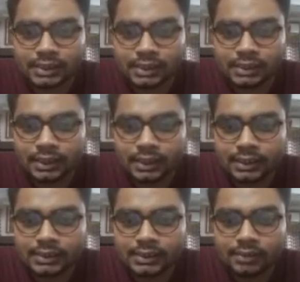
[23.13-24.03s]
let us
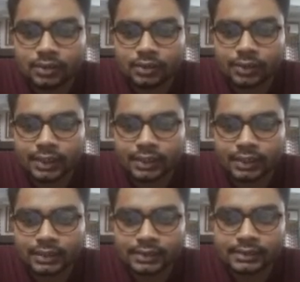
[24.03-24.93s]
have a look at
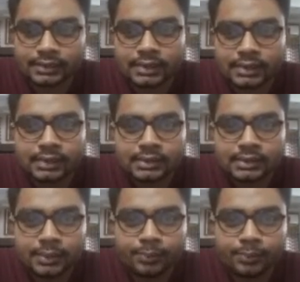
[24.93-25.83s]
this
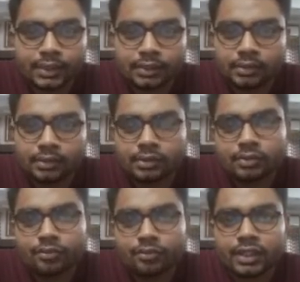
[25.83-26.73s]
simple
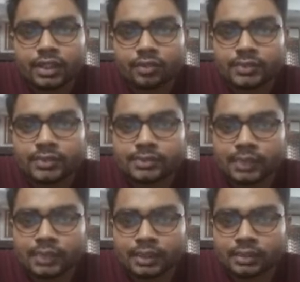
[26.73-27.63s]
figure of this
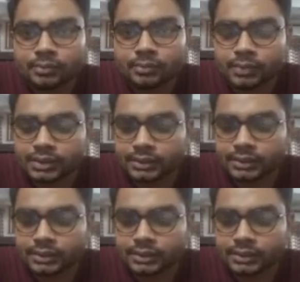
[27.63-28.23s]
planar machine.